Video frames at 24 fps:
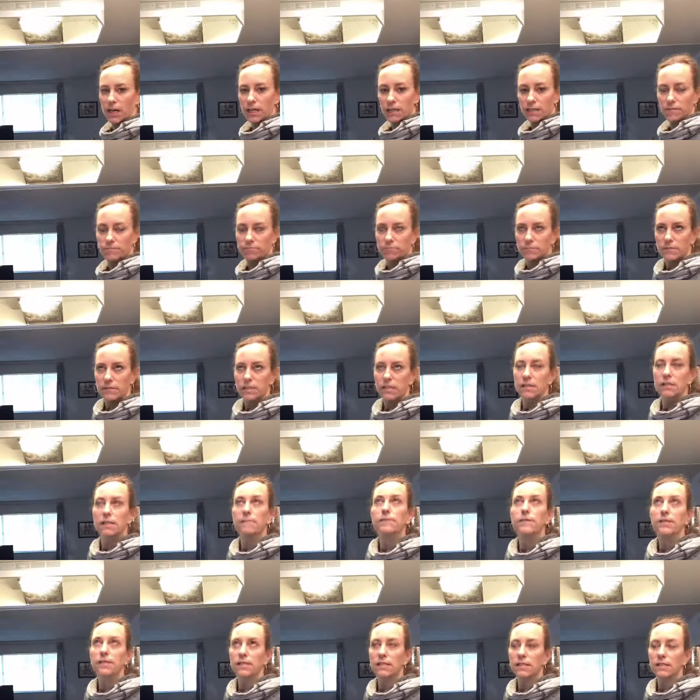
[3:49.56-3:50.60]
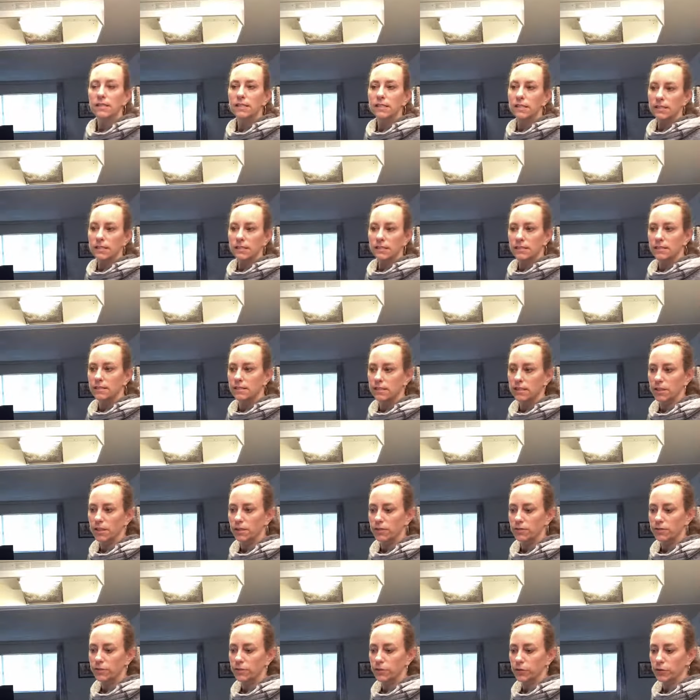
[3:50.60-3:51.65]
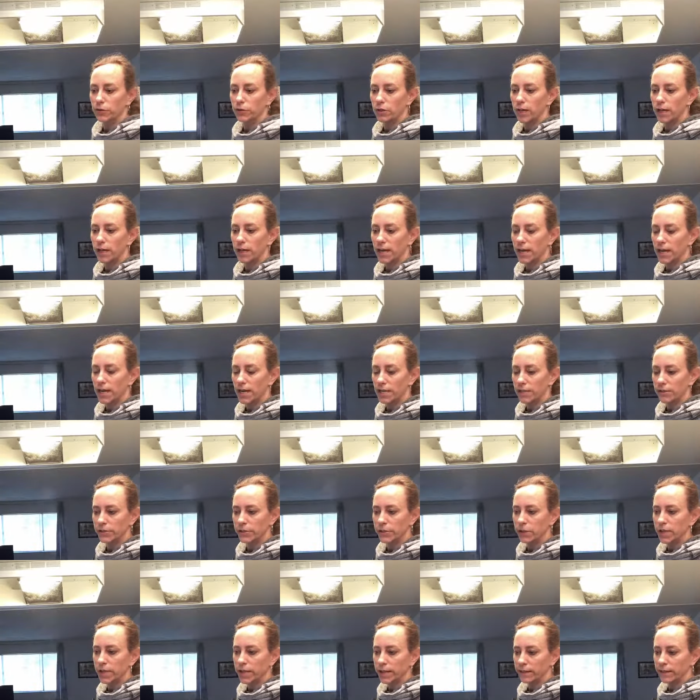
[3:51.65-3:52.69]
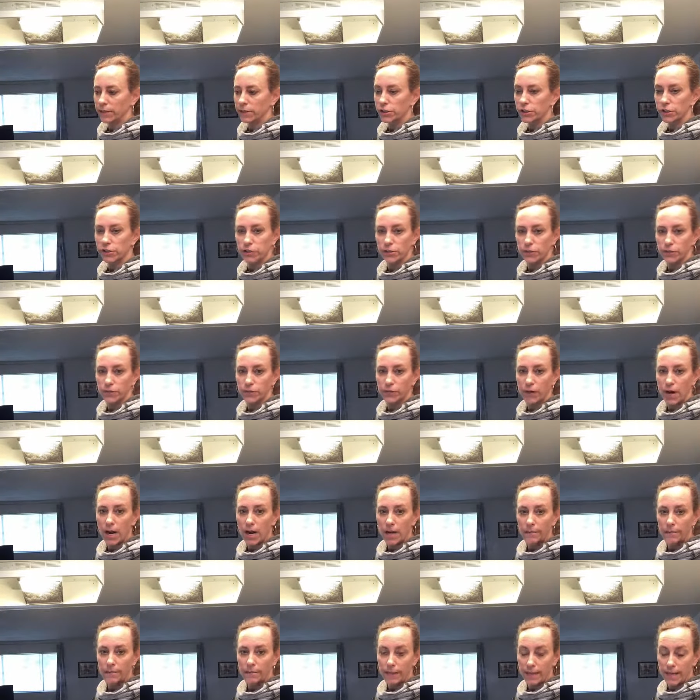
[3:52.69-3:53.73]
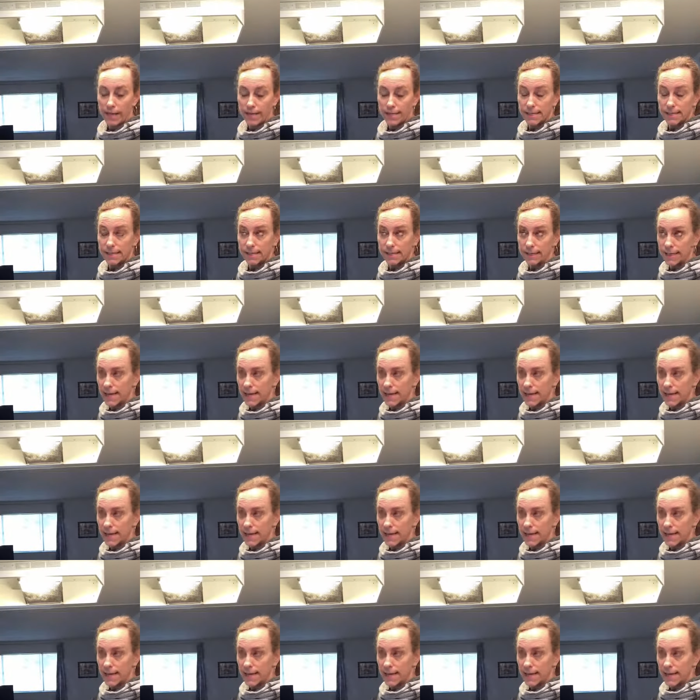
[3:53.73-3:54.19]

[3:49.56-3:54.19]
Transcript: substance to the food. I also like the stir fry blend a